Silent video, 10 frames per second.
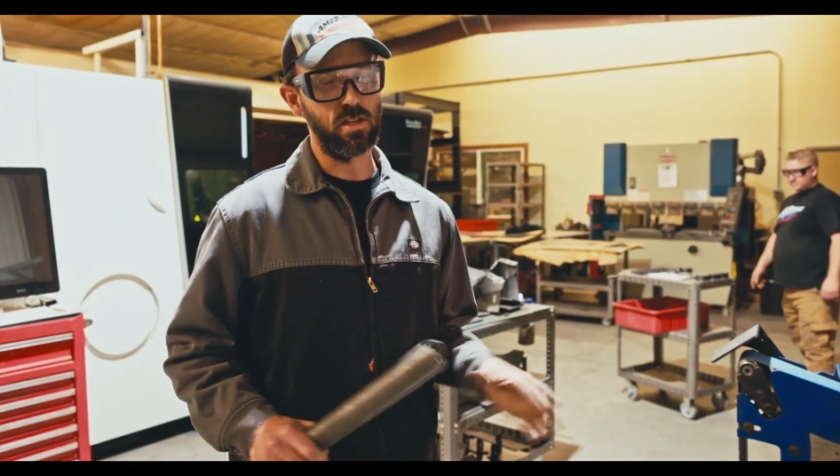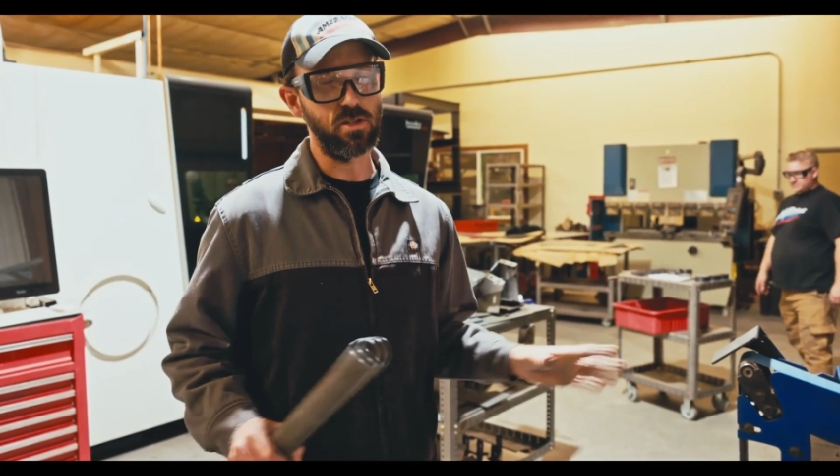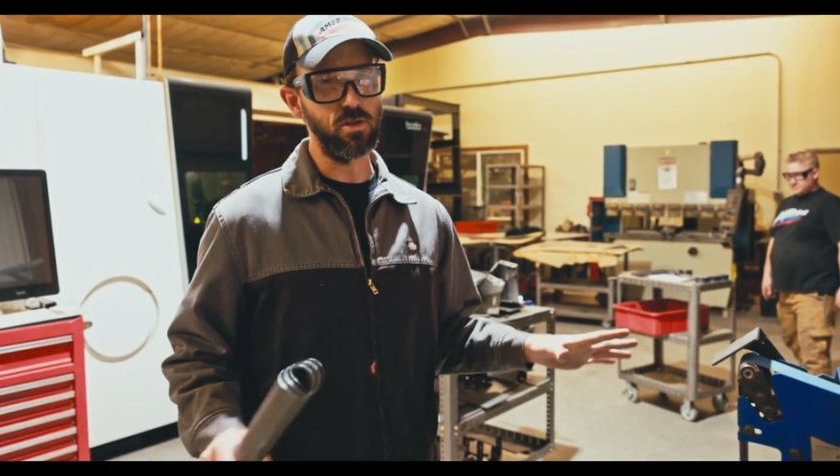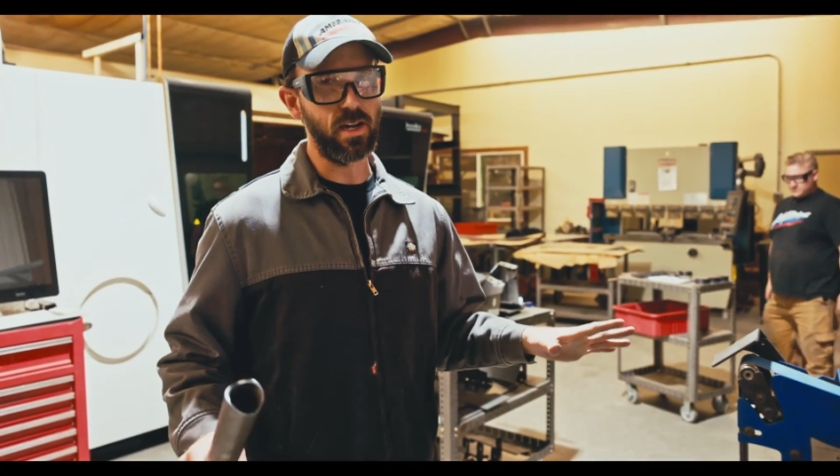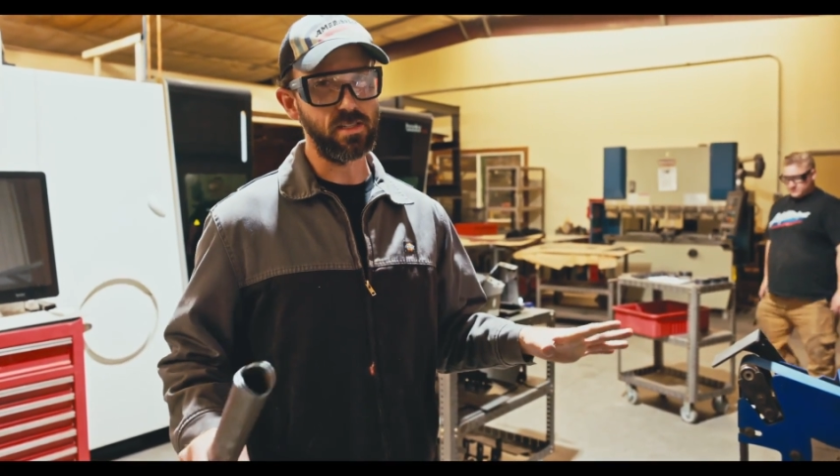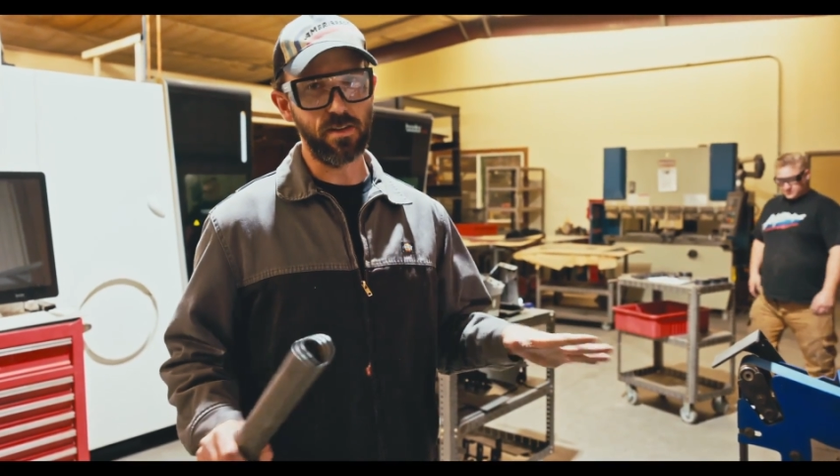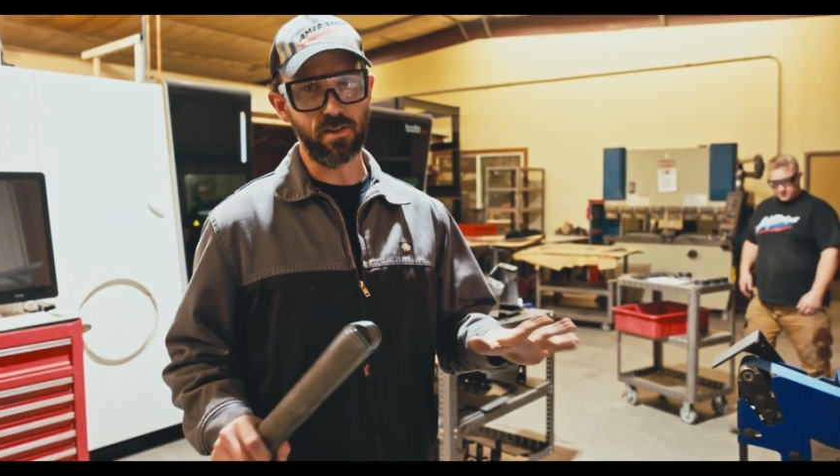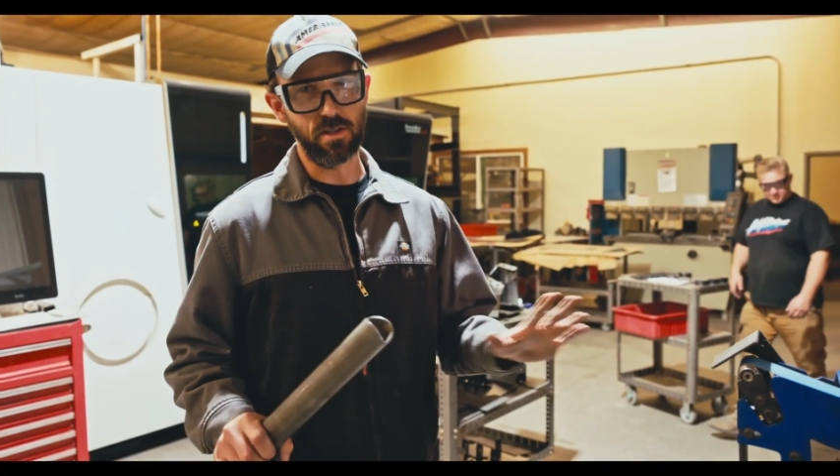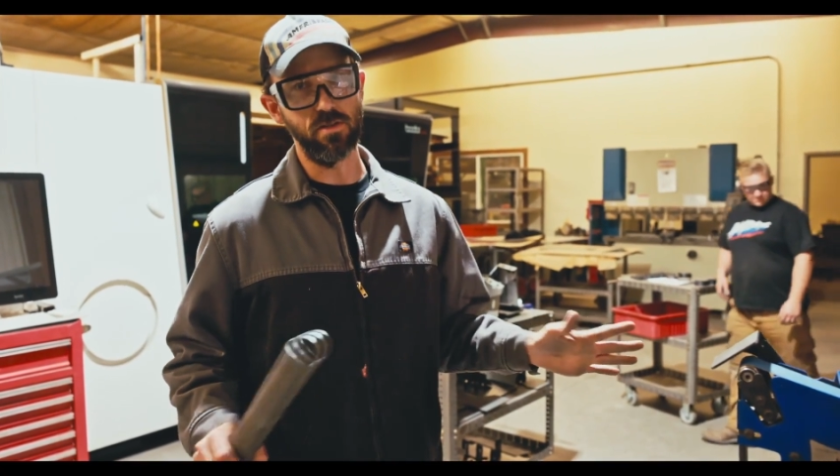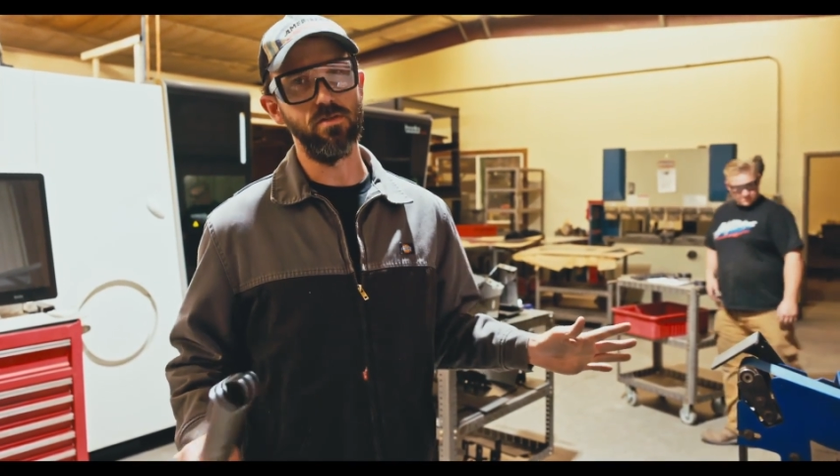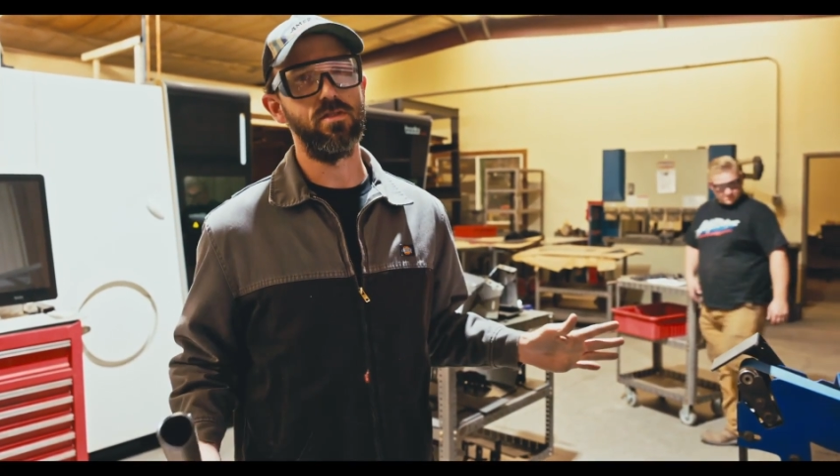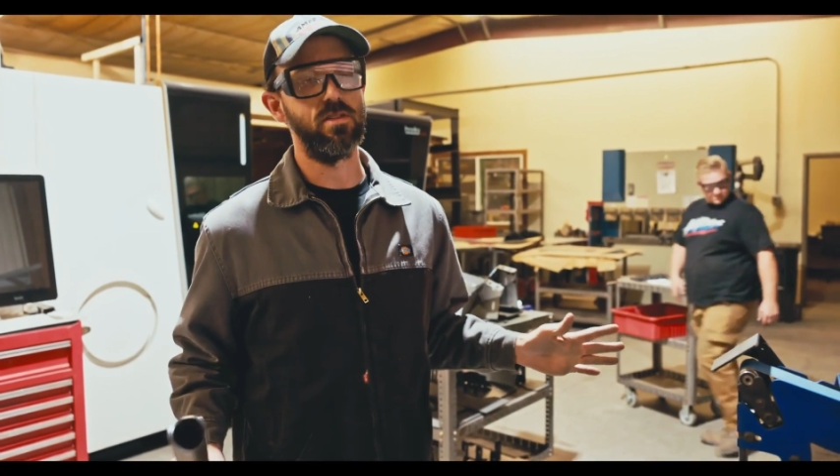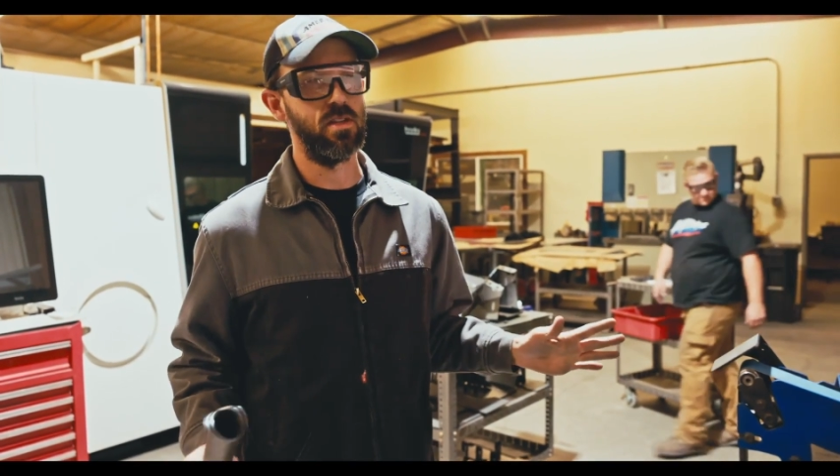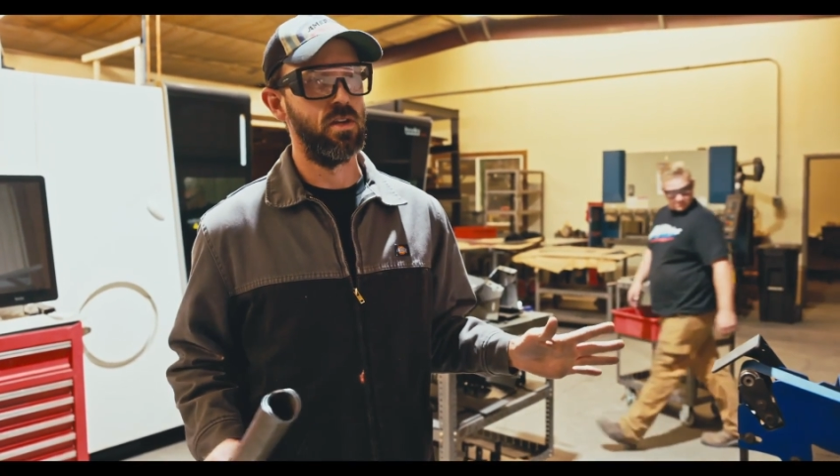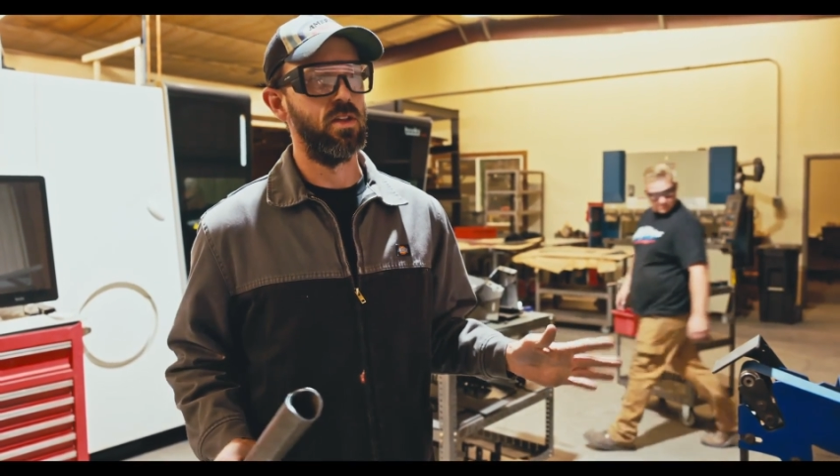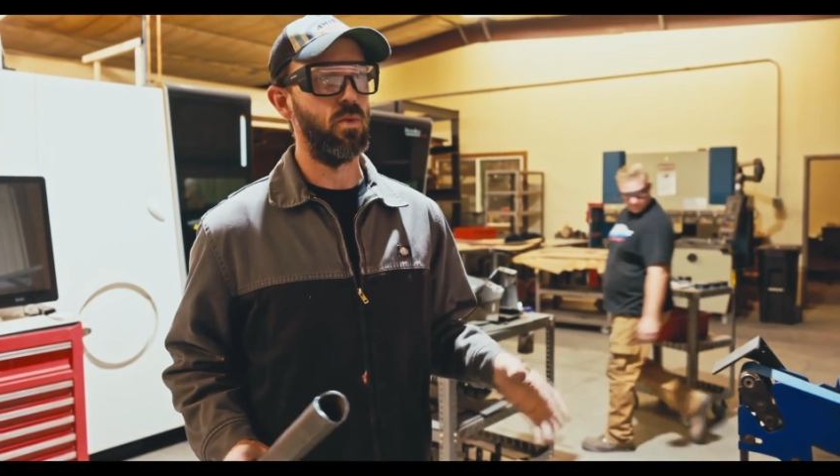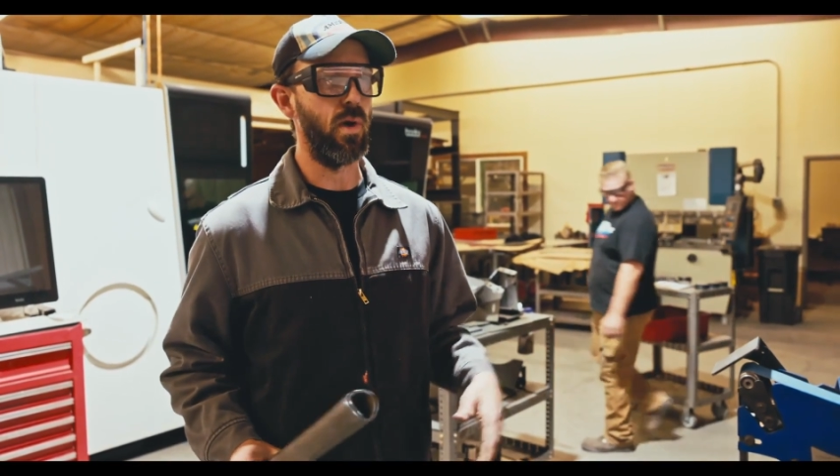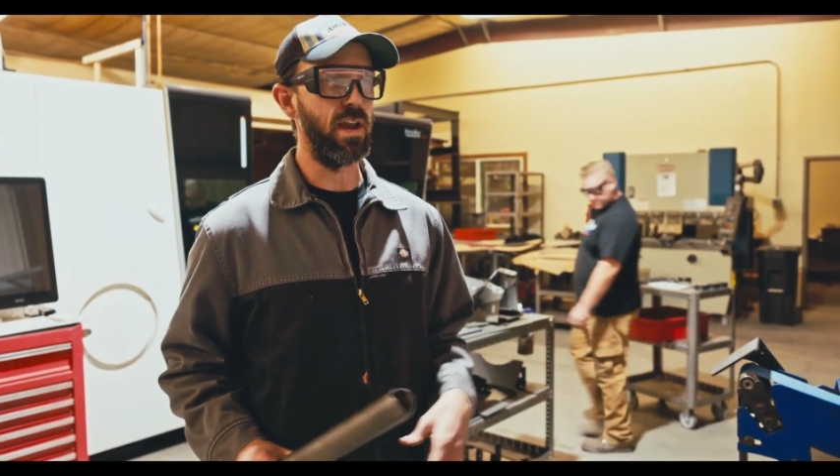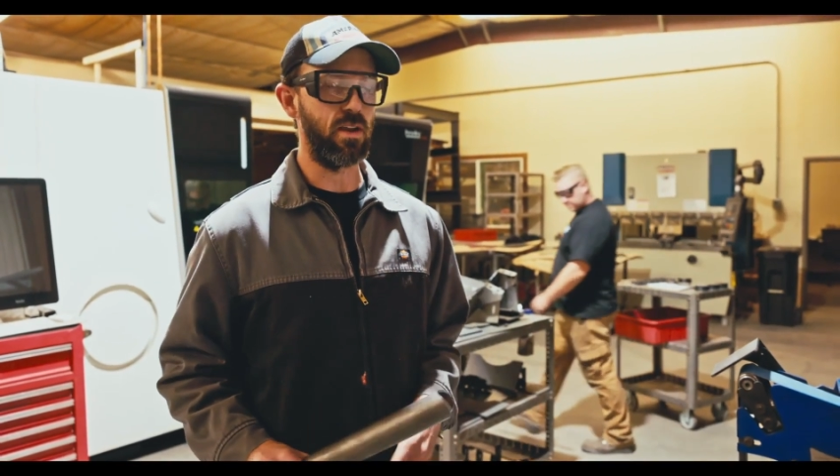the 2x72 is the way